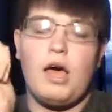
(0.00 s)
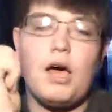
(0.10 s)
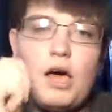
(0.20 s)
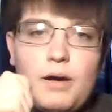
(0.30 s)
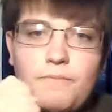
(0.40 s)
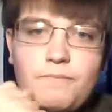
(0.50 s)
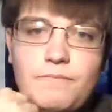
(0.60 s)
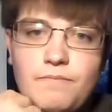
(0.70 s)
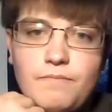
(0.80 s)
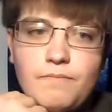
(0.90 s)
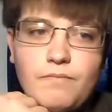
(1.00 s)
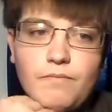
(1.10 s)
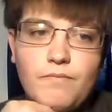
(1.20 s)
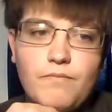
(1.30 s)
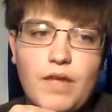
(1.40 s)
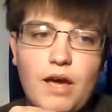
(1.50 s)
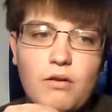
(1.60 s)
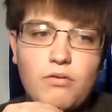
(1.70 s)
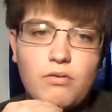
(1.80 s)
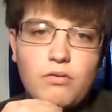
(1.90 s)
Um,
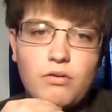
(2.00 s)
Now,